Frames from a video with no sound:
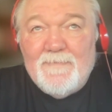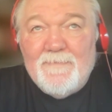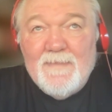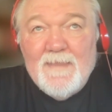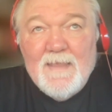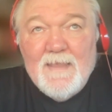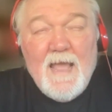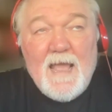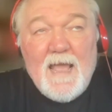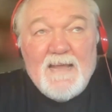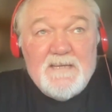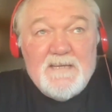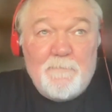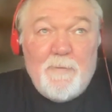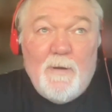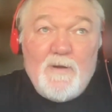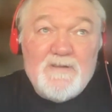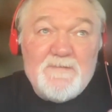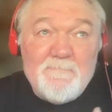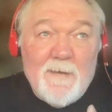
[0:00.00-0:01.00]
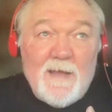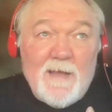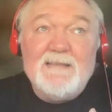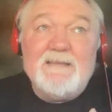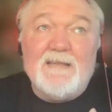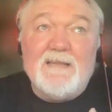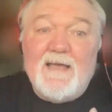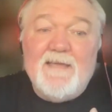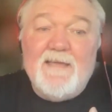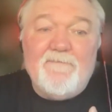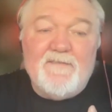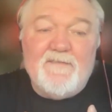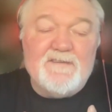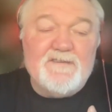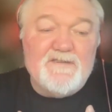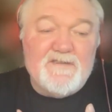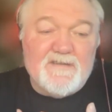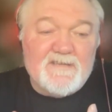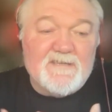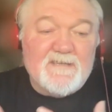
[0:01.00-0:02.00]
I suppose my life is
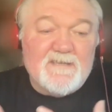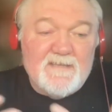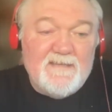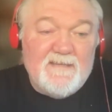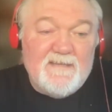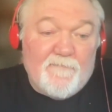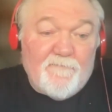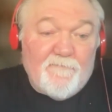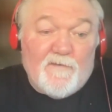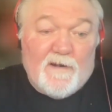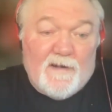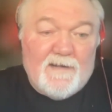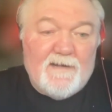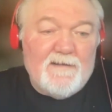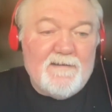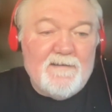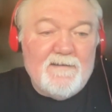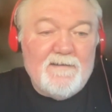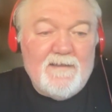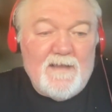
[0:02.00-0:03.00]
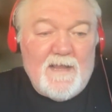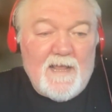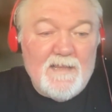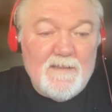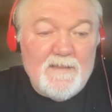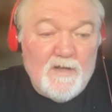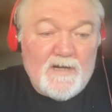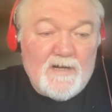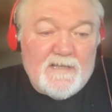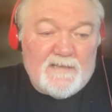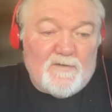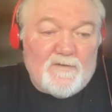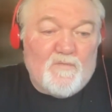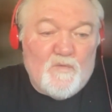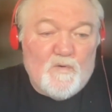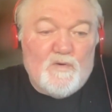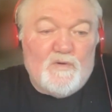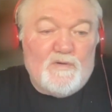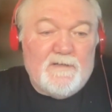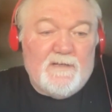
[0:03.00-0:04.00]
just different. I look at the
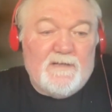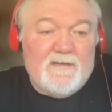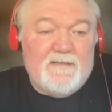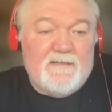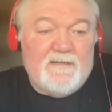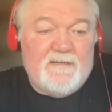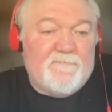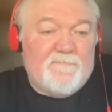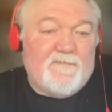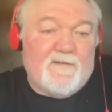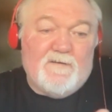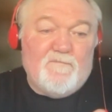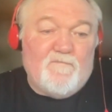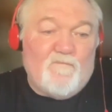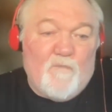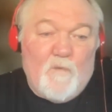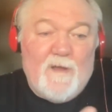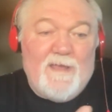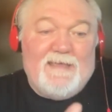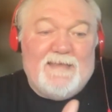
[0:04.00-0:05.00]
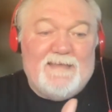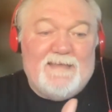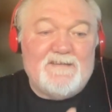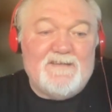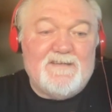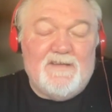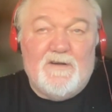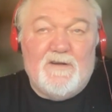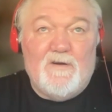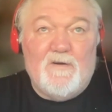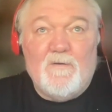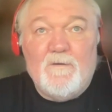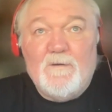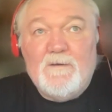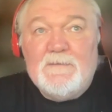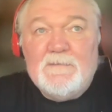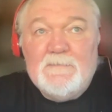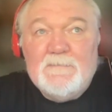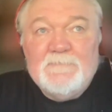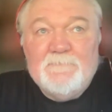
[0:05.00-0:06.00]
world in different ways,
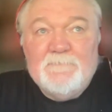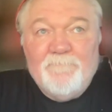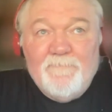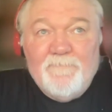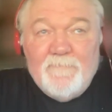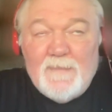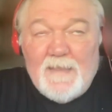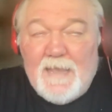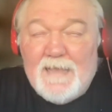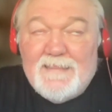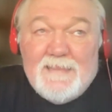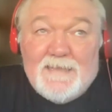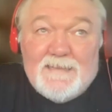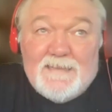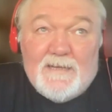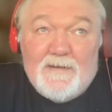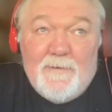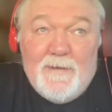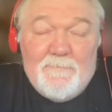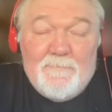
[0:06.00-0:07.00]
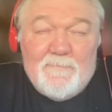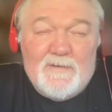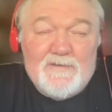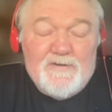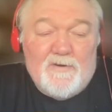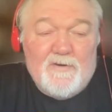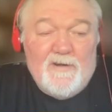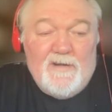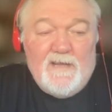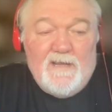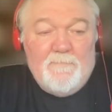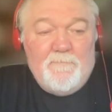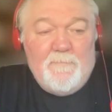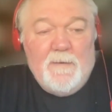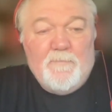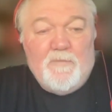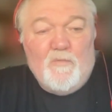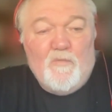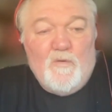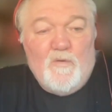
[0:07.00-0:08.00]
I think the great majority of
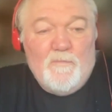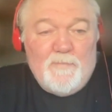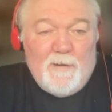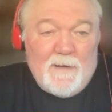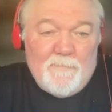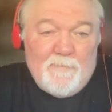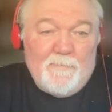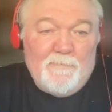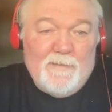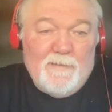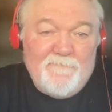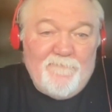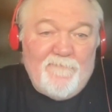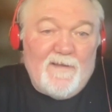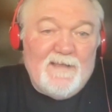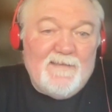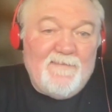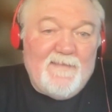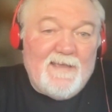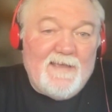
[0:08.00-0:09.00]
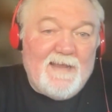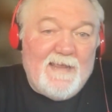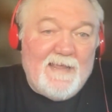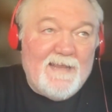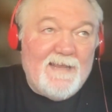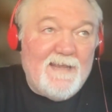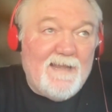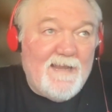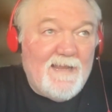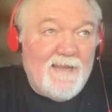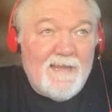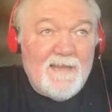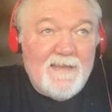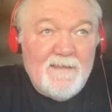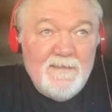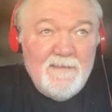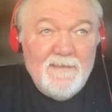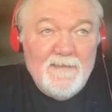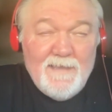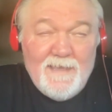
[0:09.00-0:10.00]
people will probably find that ending
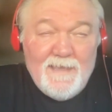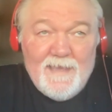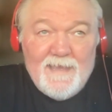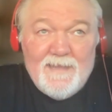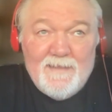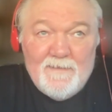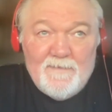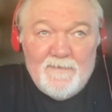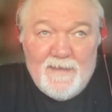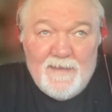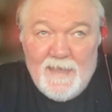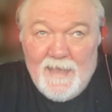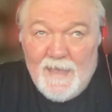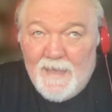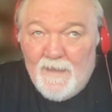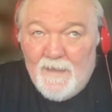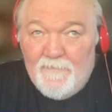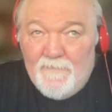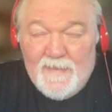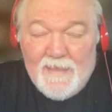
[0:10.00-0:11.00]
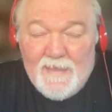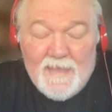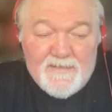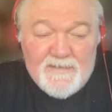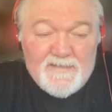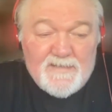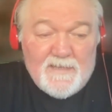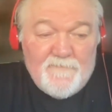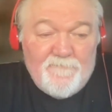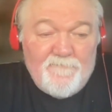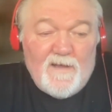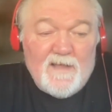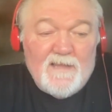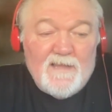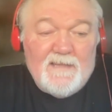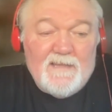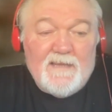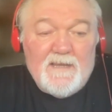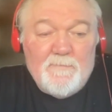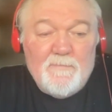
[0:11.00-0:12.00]
and how they actually
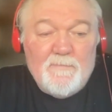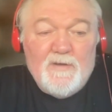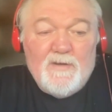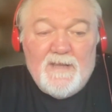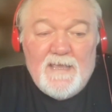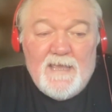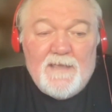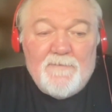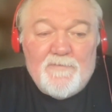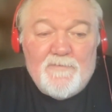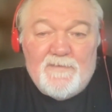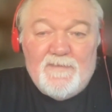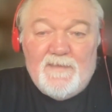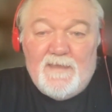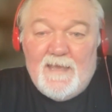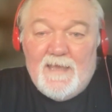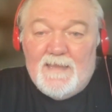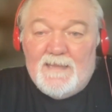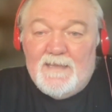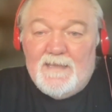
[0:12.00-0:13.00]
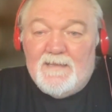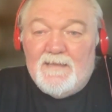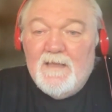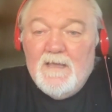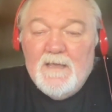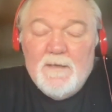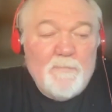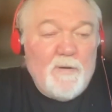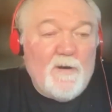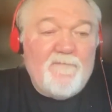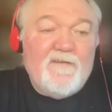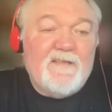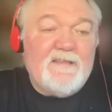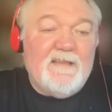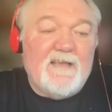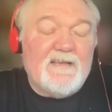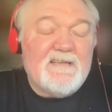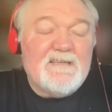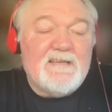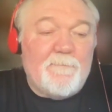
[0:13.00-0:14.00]
finally communicate with the alien perfectly
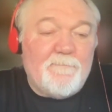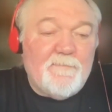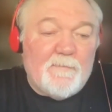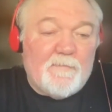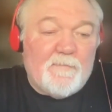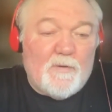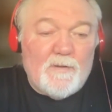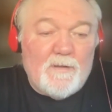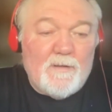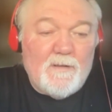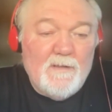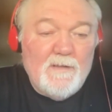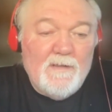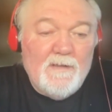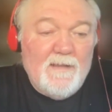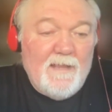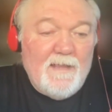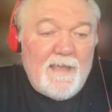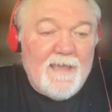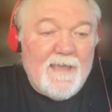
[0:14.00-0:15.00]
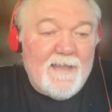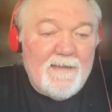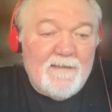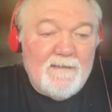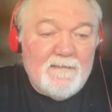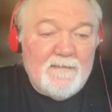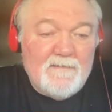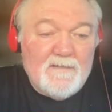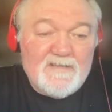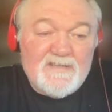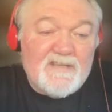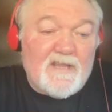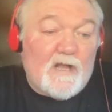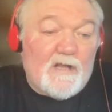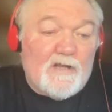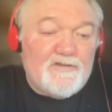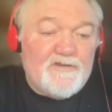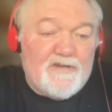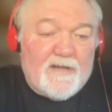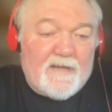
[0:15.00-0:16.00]
acceptable and
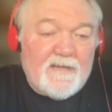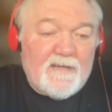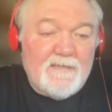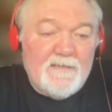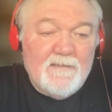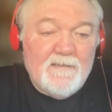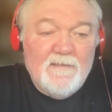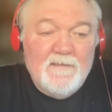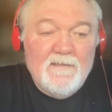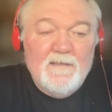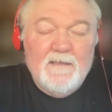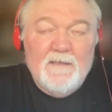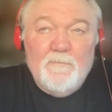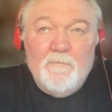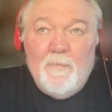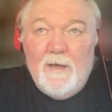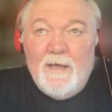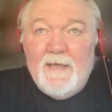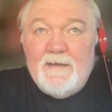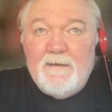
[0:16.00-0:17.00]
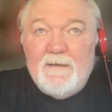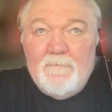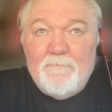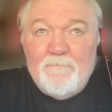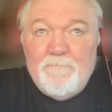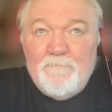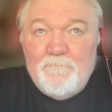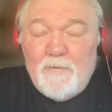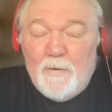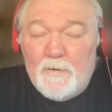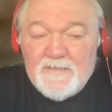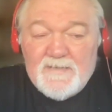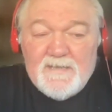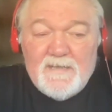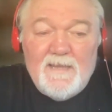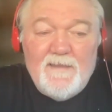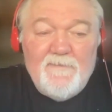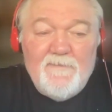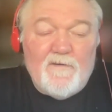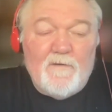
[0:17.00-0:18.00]
nostalgic. But
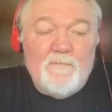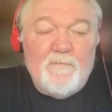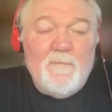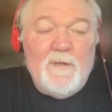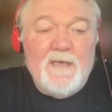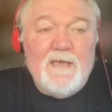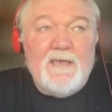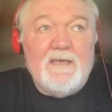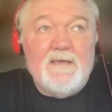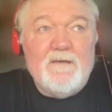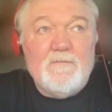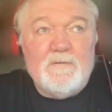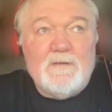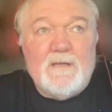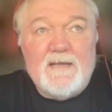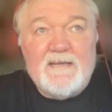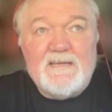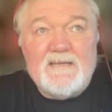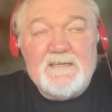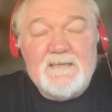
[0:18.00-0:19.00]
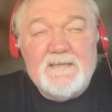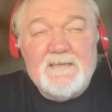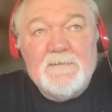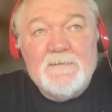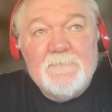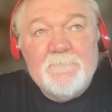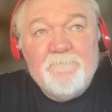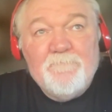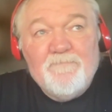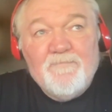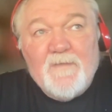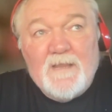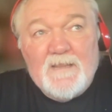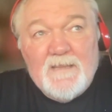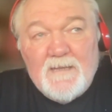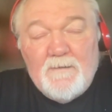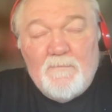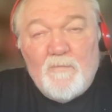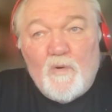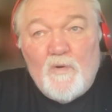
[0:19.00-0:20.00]
personally, for me, who likes a
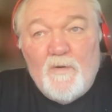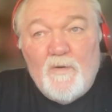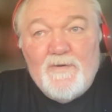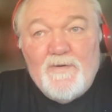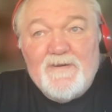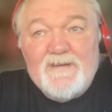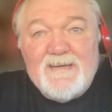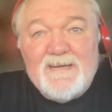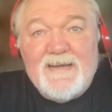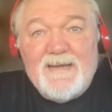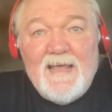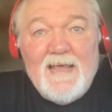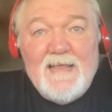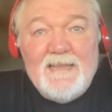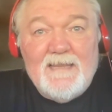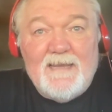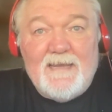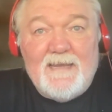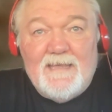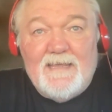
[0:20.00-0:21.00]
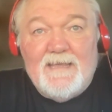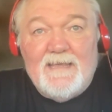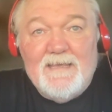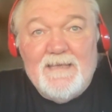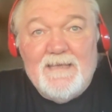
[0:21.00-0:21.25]
little more originality,